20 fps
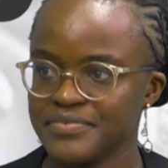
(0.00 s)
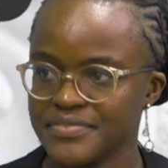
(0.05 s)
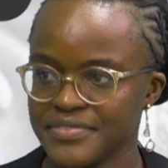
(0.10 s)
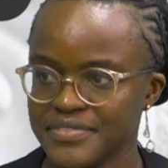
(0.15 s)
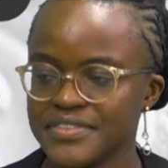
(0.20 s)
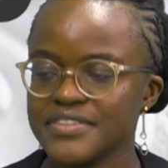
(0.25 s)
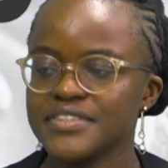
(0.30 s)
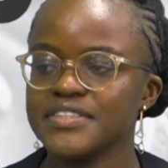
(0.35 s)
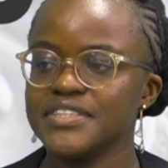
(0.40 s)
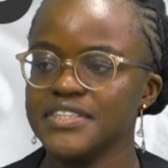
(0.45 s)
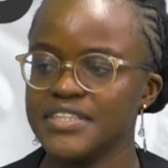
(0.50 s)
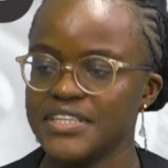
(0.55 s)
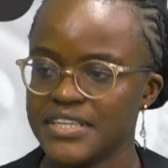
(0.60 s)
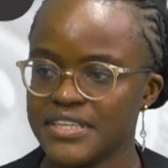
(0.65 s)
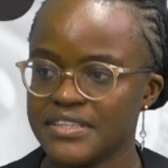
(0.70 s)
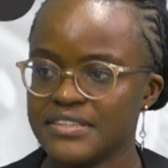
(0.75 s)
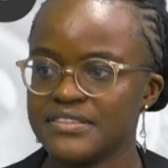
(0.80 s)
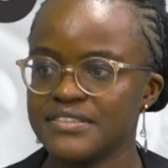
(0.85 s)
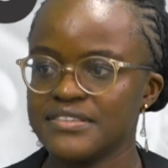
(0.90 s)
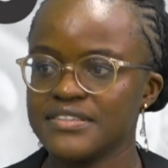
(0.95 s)
in the
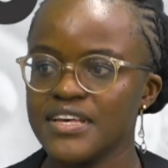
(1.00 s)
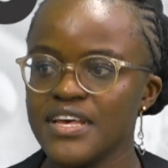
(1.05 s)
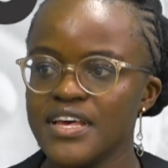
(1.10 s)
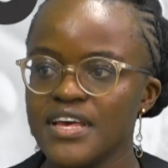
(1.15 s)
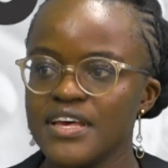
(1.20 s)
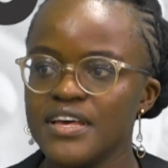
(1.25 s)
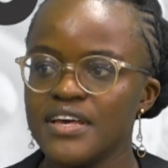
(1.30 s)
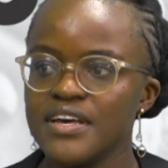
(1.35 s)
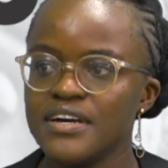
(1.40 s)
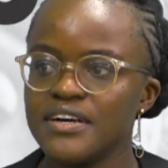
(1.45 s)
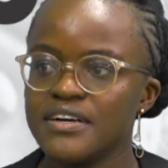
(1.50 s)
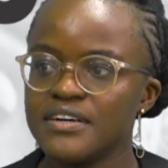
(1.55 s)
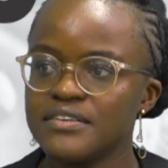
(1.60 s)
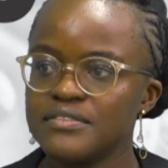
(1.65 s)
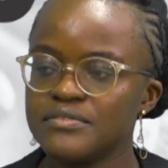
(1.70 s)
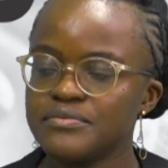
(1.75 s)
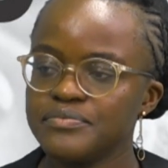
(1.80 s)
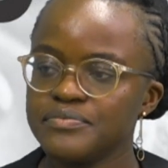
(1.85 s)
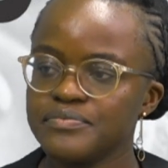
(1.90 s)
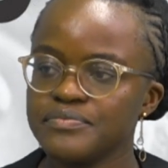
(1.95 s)
brain that have
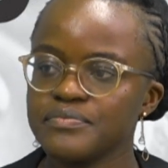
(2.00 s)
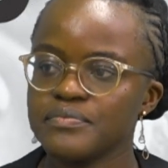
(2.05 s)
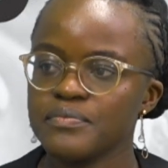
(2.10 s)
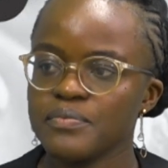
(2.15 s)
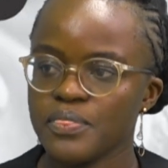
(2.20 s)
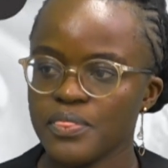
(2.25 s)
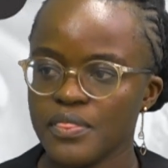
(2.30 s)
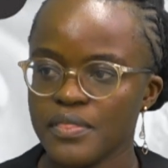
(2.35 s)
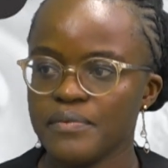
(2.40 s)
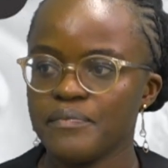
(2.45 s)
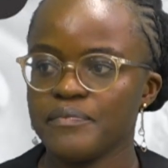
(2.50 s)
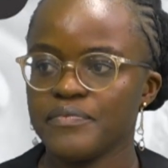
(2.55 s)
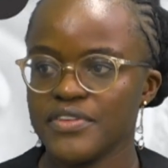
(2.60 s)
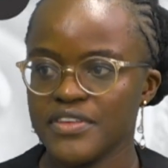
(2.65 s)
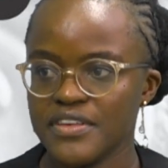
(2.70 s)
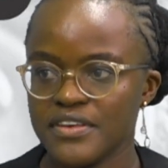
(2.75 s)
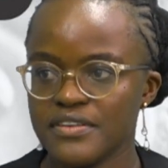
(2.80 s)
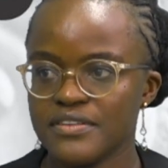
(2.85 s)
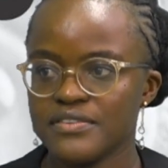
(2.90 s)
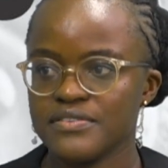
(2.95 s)
not been
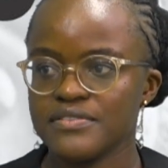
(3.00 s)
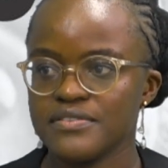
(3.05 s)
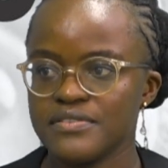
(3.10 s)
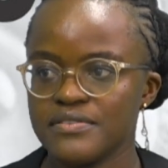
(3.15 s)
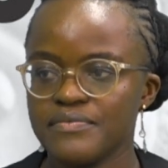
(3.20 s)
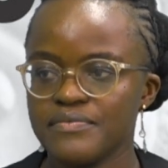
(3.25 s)
detected, maybe?